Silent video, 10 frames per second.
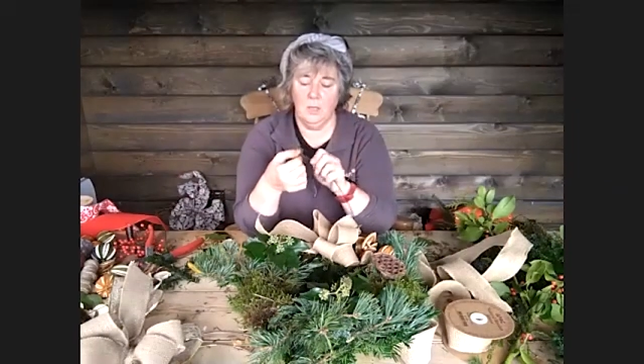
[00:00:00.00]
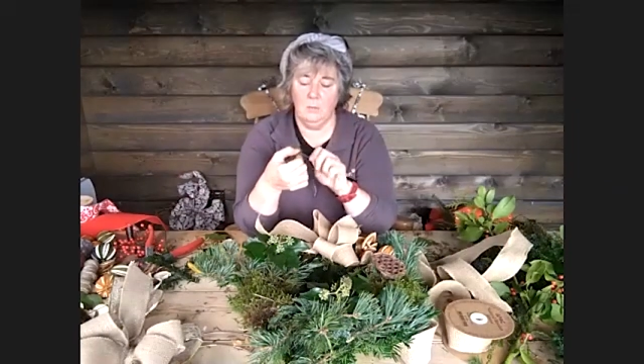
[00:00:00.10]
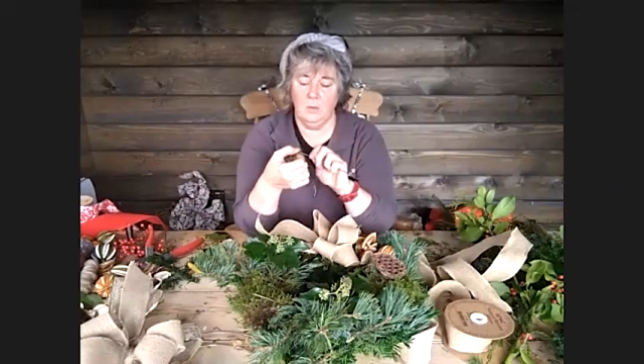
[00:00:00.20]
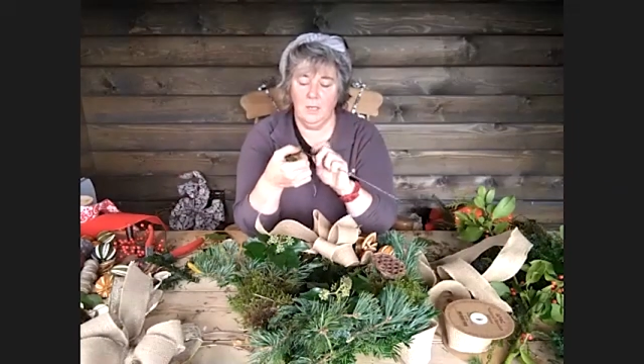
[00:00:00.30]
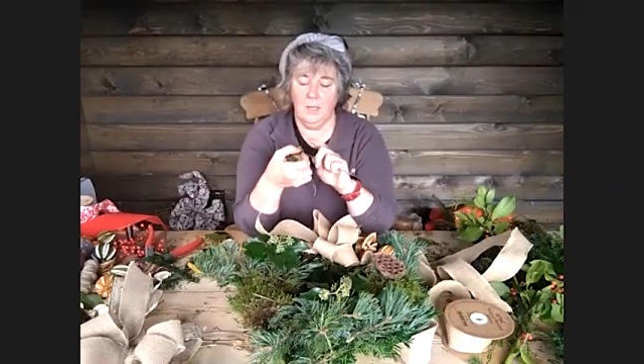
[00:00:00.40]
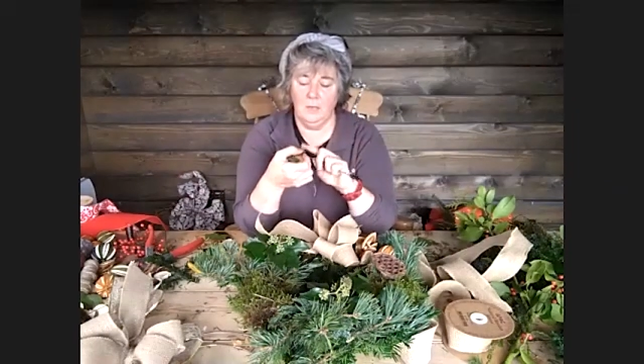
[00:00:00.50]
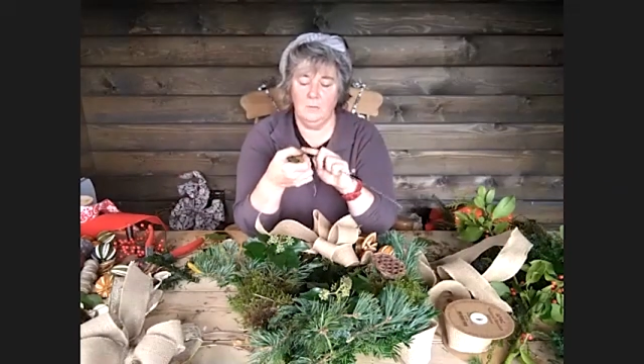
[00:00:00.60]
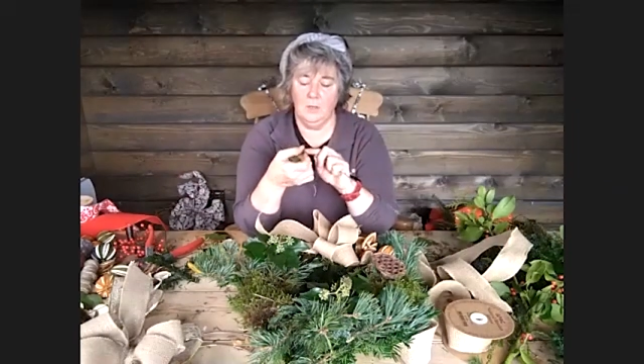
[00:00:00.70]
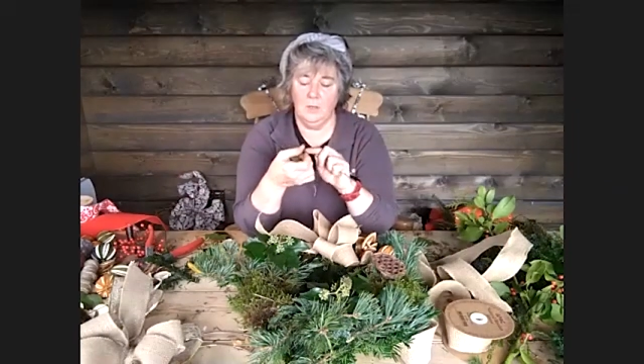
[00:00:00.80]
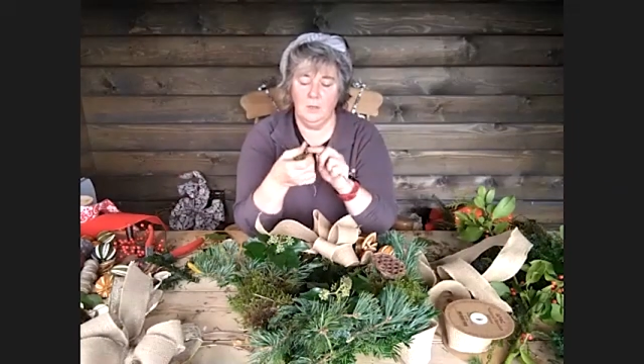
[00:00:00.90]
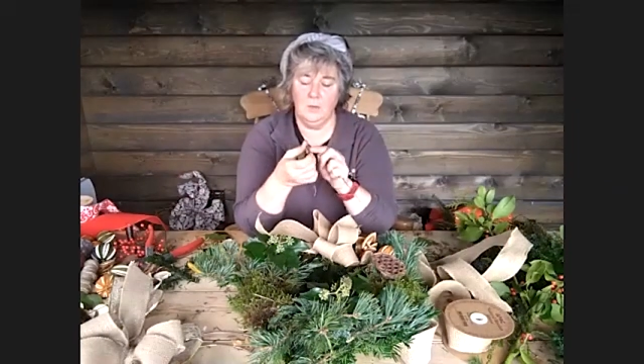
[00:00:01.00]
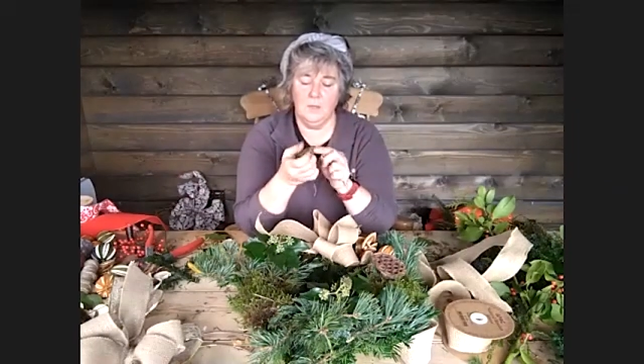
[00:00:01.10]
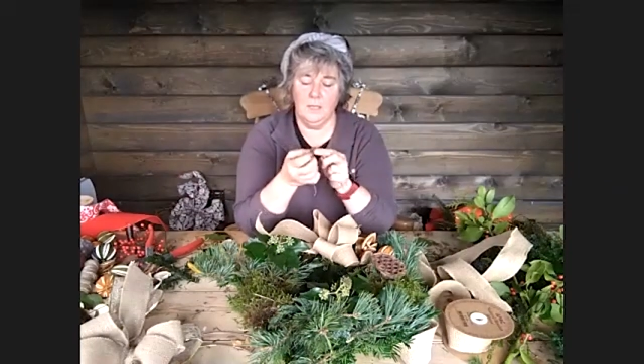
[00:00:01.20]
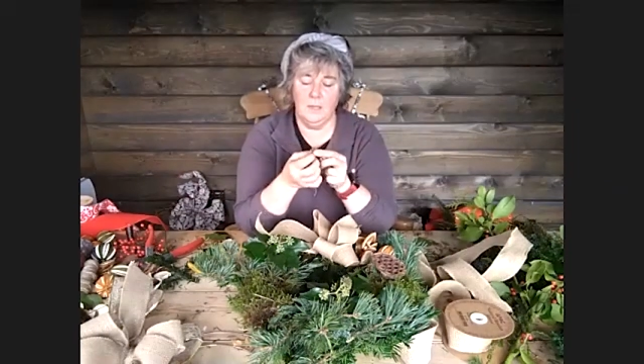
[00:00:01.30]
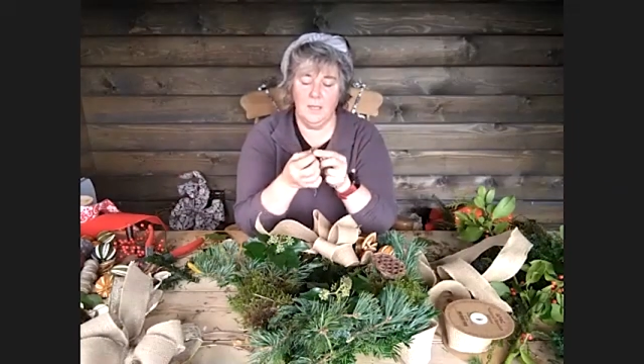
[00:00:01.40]
But if you're
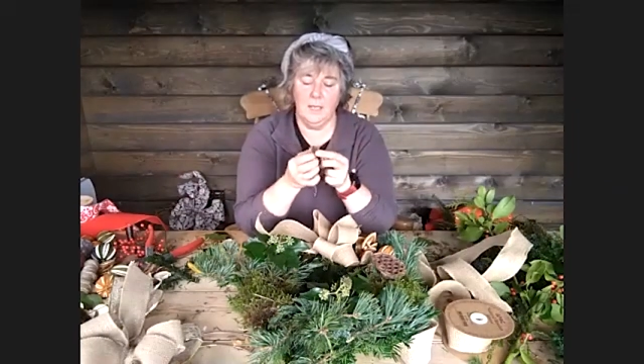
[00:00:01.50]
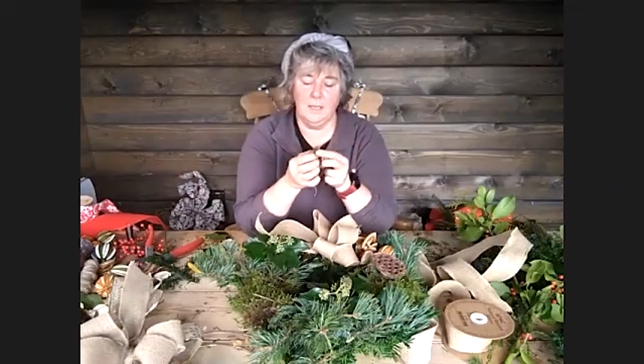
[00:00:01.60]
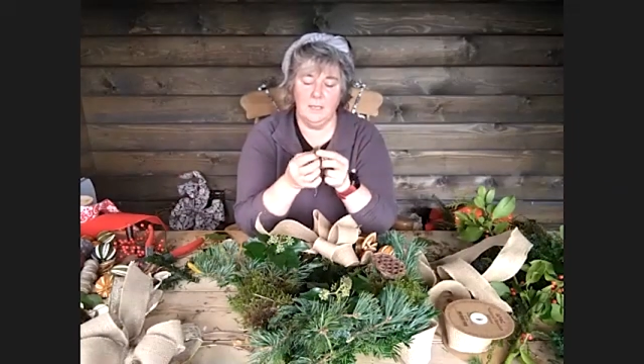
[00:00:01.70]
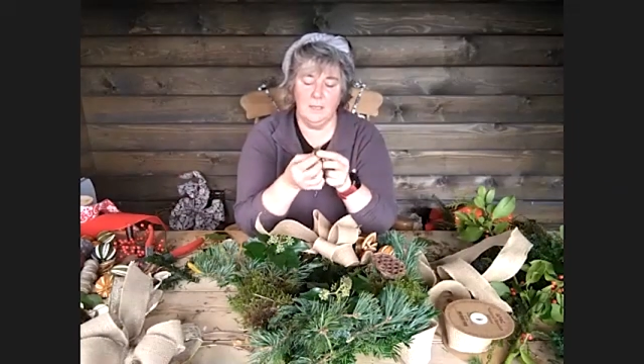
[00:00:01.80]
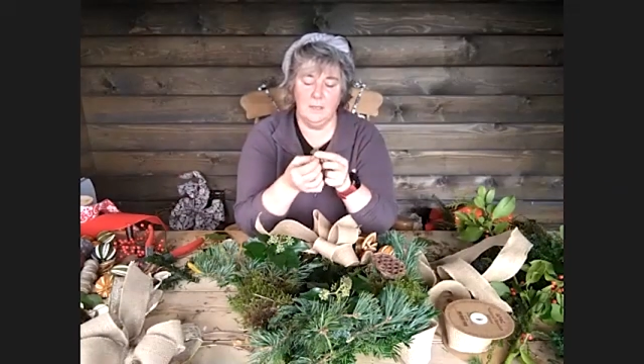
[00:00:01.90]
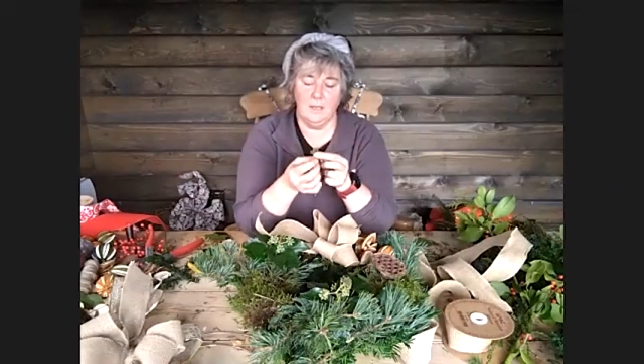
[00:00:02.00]
using this,